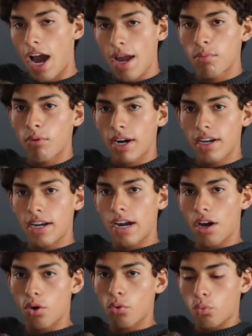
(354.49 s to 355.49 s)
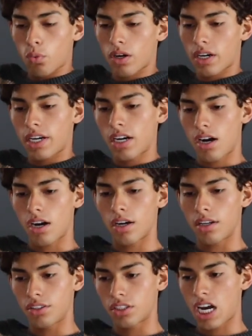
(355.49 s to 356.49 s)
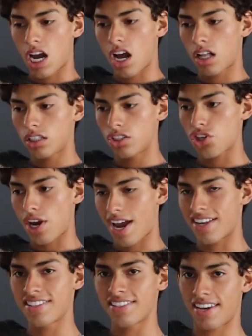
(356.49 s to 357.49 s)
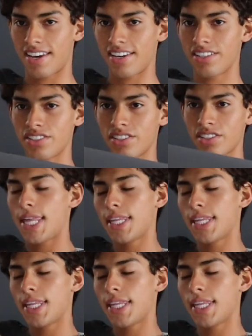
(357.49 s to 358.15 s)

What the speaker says: I am right now working on college essays,